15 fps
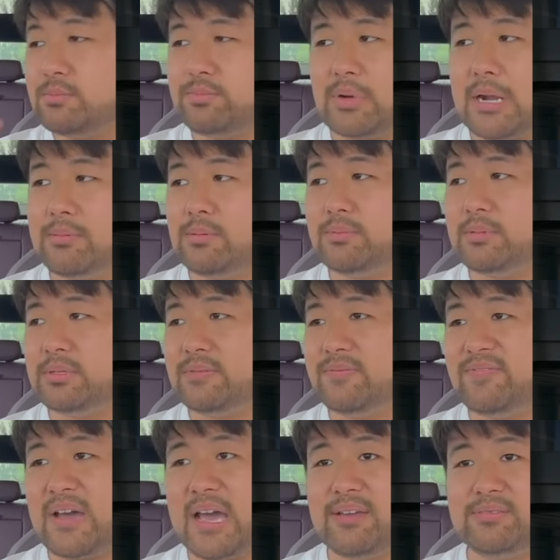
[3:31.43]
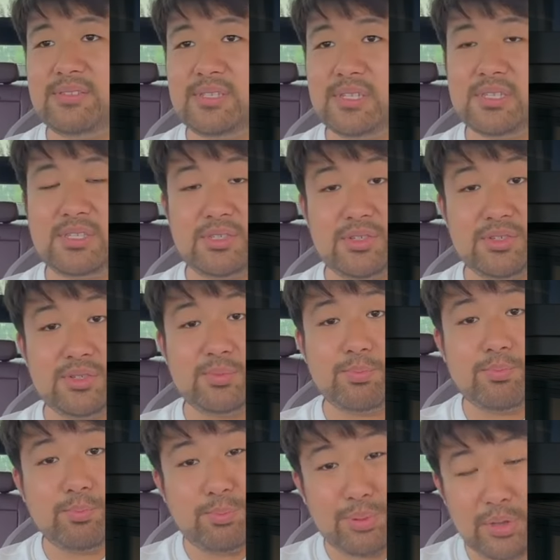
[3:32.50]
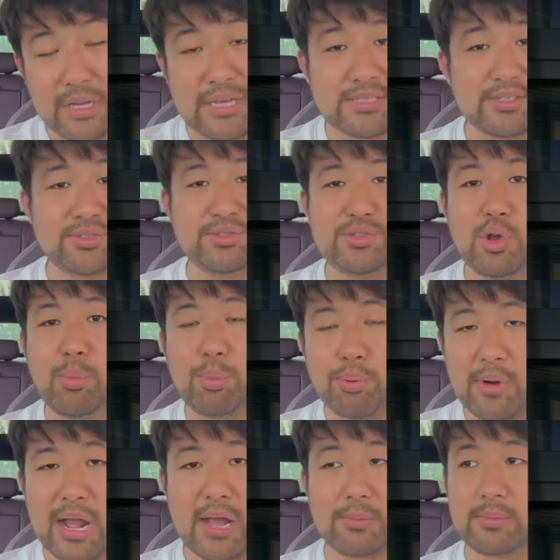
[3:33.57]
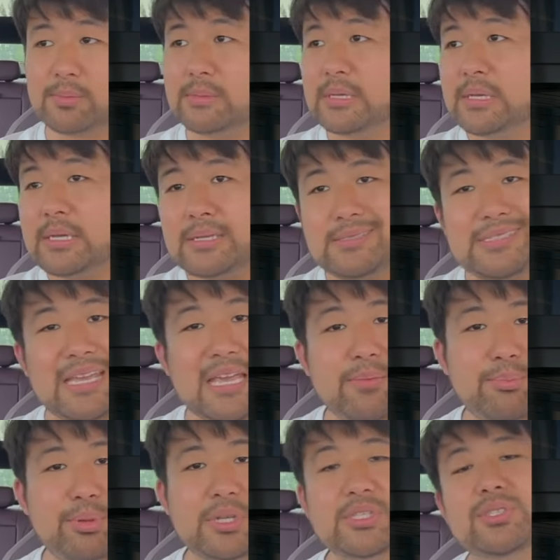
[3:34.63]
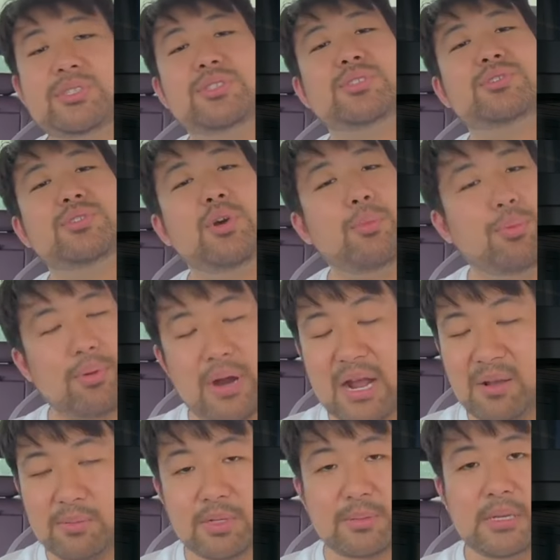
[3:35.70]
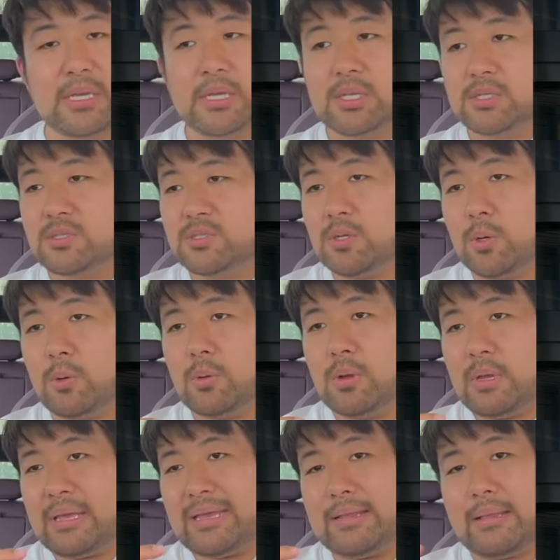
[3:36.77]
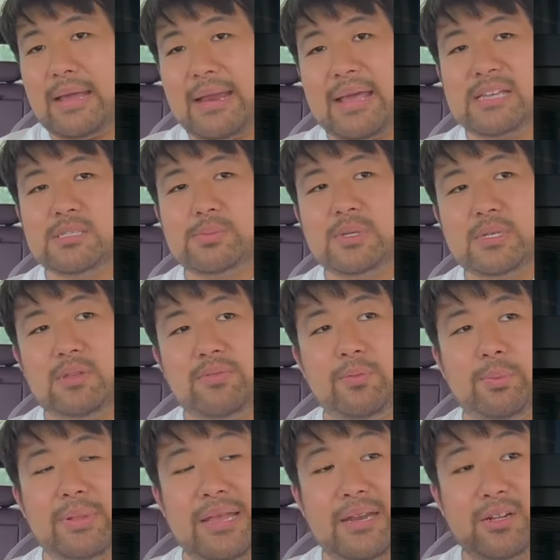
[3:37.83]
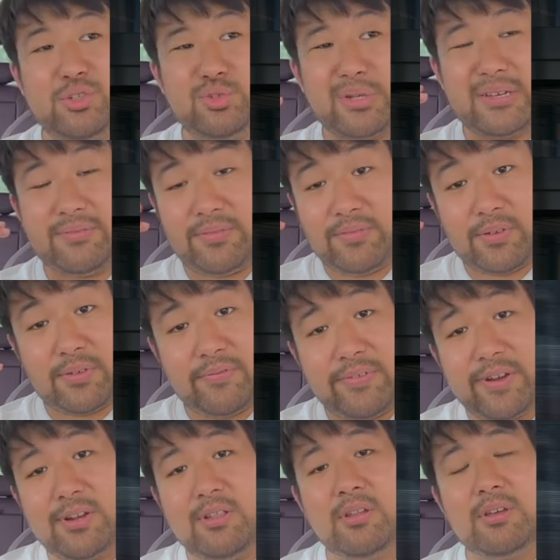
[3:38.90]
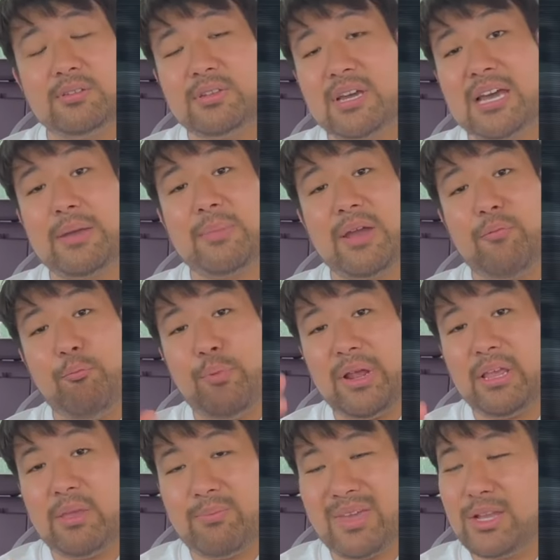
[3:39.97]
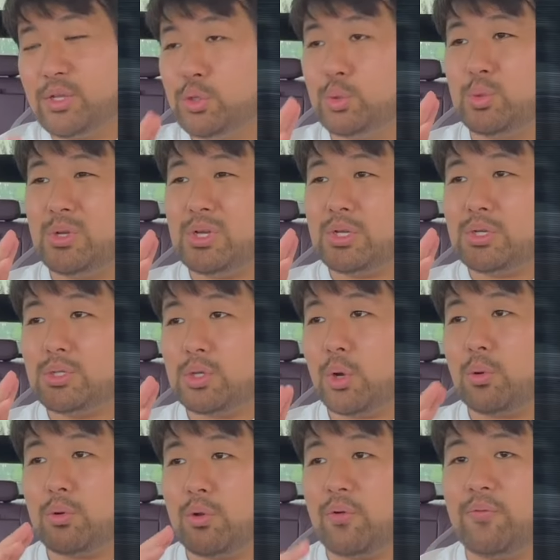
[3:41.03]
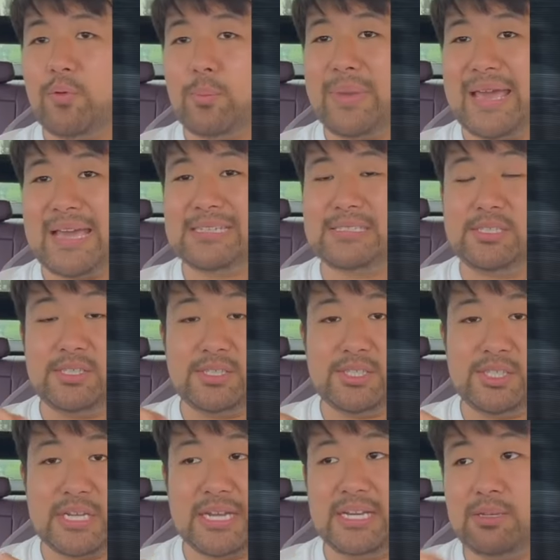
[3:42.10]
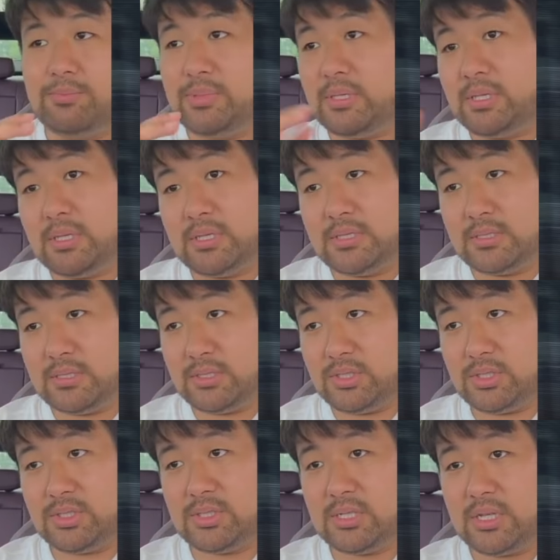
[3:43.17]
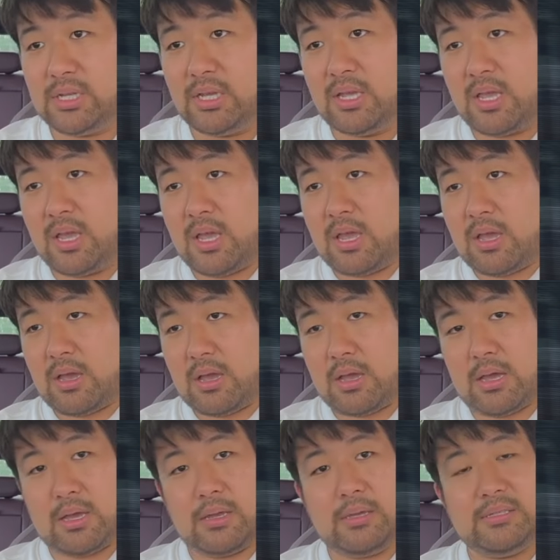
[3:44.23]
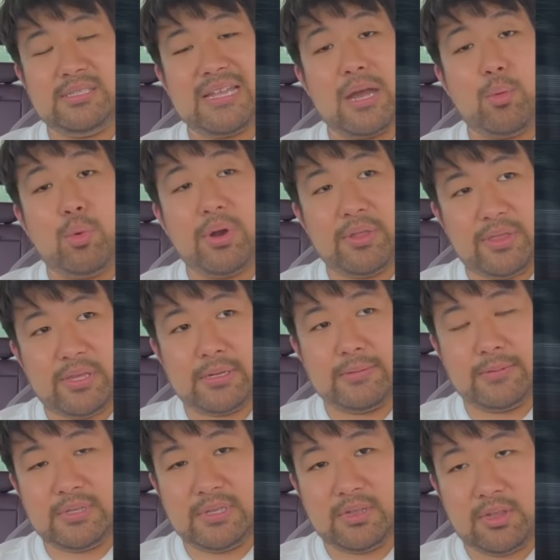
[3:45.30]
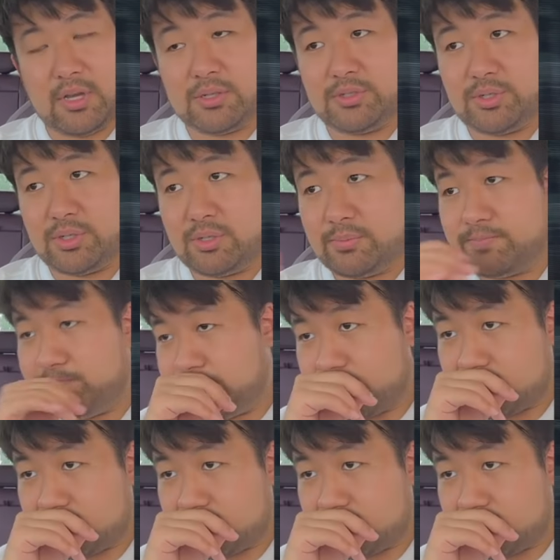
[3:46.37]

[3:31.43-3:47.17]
the appeal index, new energy vehicle appeal index, the ES61, the luxury EV appeal index number one spot, and ET5, ET5T won the uh, appeal index for sedans.